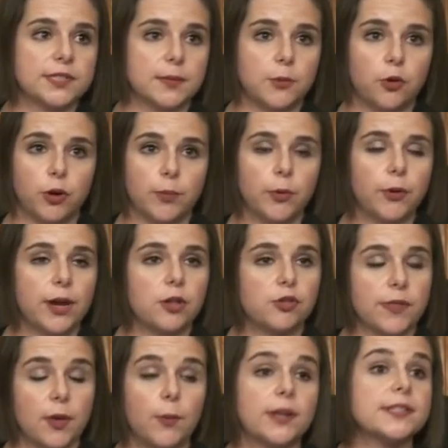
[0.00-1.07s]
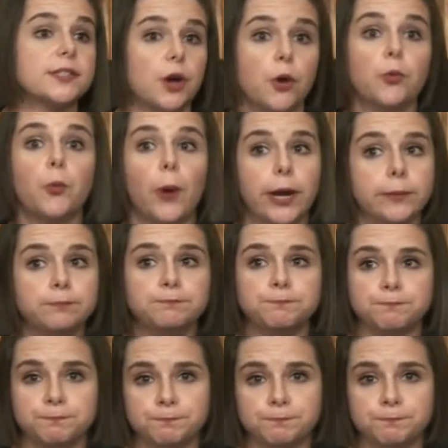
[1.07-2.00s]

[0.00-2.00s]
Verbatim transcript: of some corporation that wants to own one.